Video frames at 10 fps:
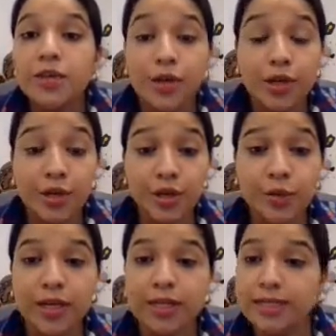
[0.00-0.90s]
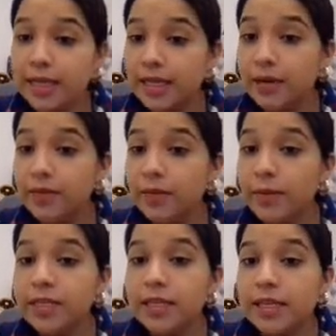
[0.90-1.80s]
You're going to do exactly what
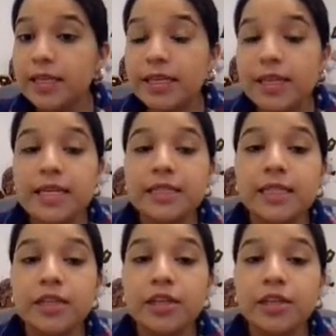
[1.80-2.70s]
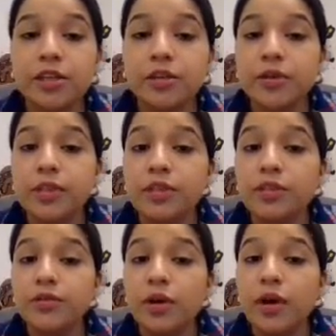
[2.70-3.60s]
we did in the lesson. You're going to
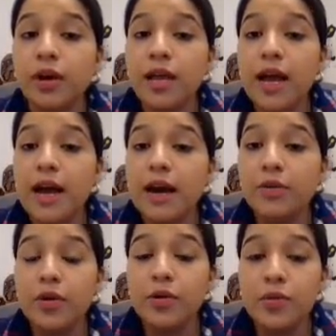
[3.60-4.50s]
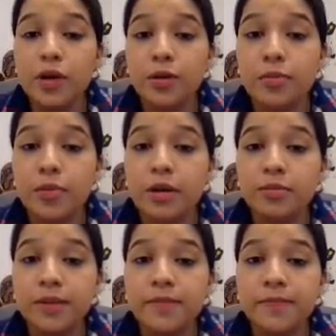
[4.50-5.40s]
draw out your word
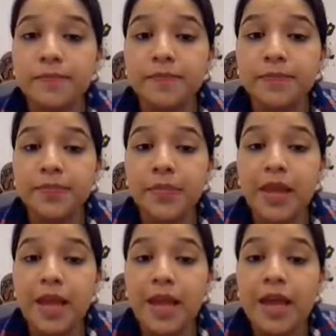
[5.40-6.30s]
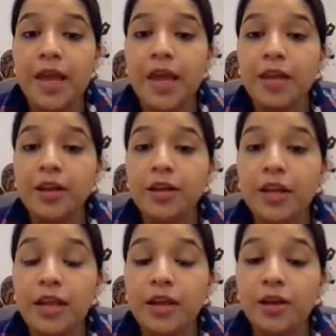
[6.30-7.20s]
problem and you,
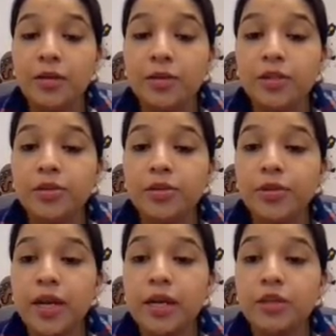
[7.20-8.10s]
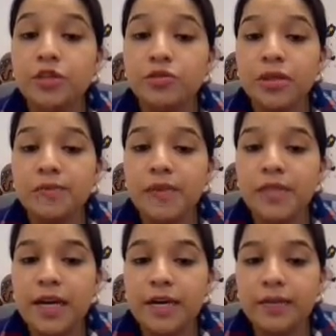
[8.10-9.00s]
then you're going to create your strip
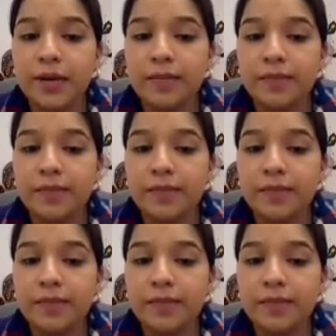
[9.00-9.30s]
diagram.